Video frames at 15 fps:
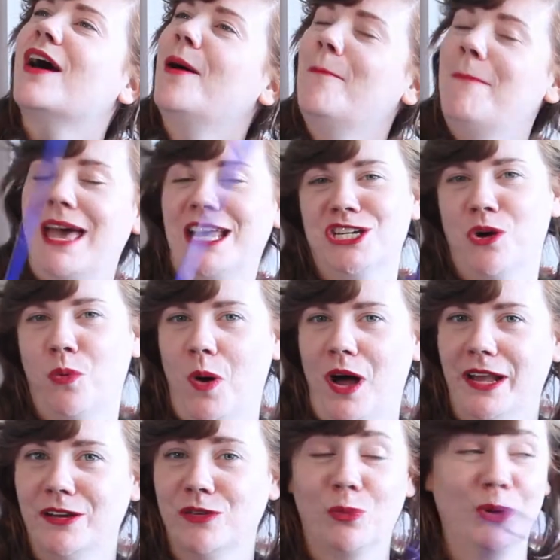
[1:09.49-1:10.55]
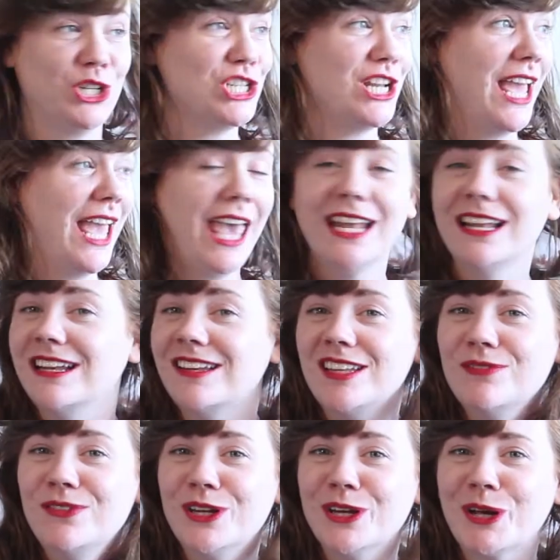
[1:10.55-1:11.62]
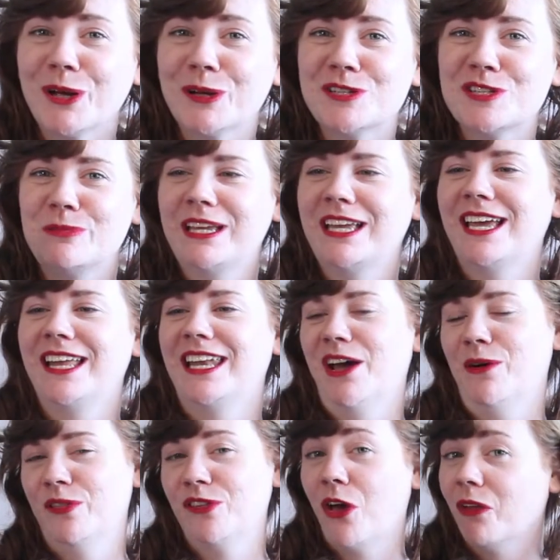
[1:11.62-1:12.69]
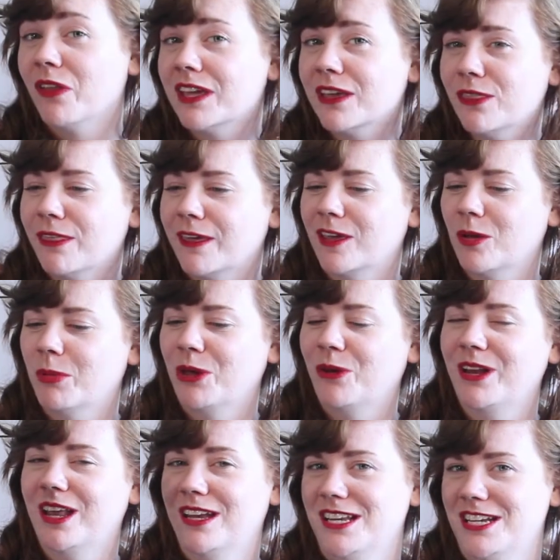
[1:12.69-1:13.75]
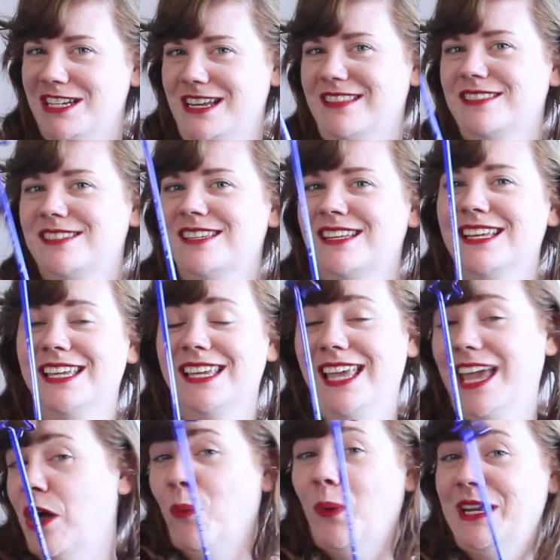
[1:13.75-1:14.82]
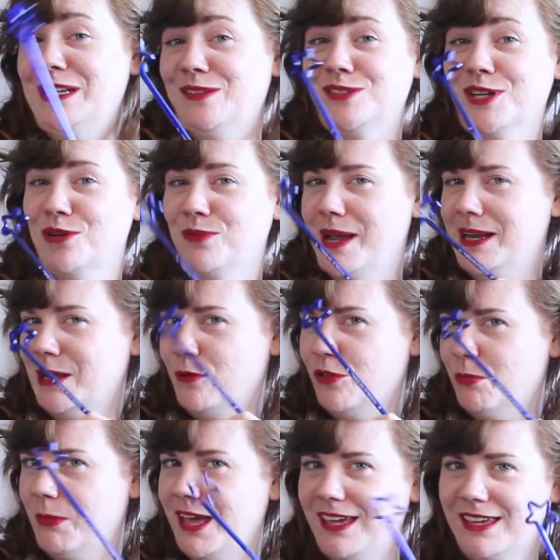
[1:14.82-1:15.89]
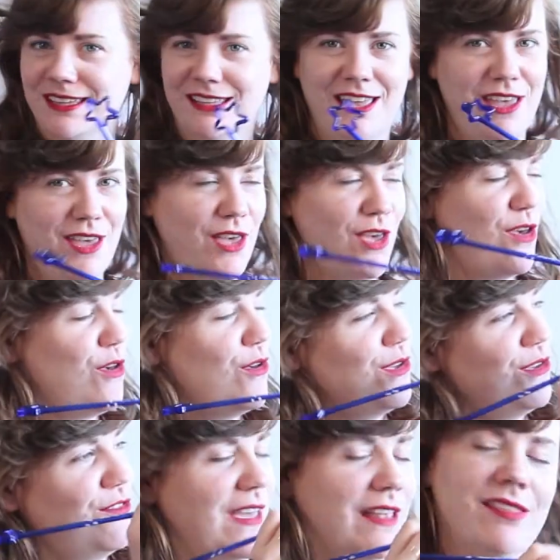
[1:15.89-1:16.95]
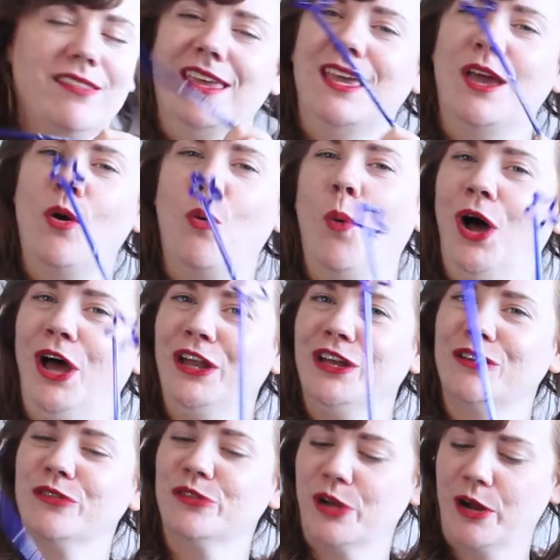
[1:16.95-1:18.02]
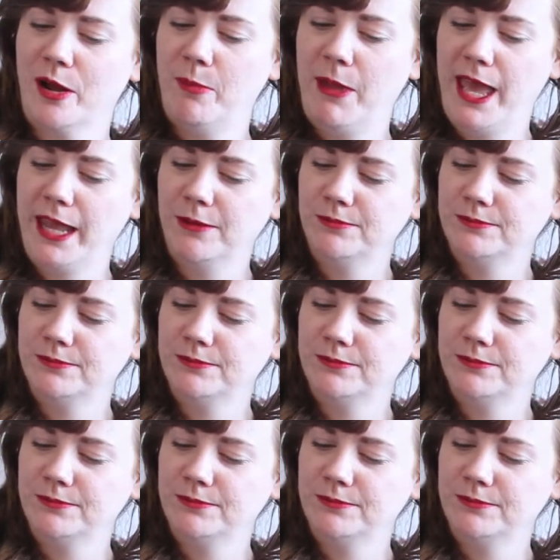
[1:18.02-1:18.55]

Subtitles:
a magic wand, which hadn't even occurred to me, and now it's all I can think about, and I just can't wait to start writing with my fancy wand star pen.